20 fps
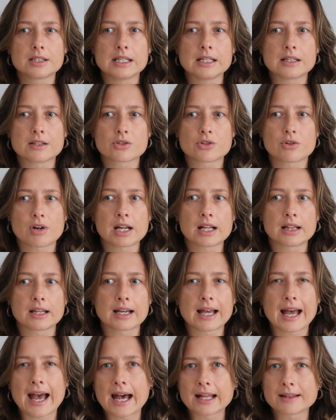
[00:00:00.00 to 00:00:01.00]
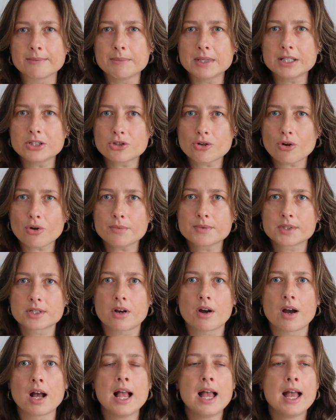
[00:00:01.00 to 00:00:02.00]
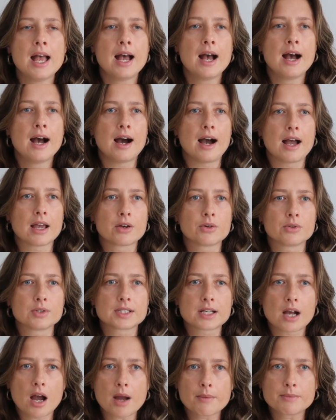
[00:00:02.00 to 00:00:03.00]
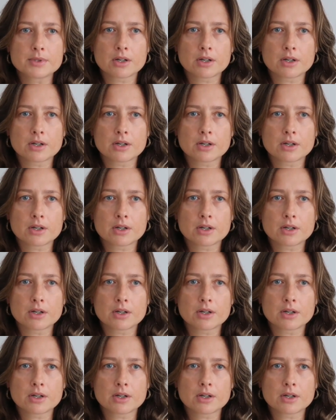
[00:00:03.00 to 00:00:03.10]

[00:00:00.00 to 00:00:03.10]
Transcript: in Australia like an admin job. So I could type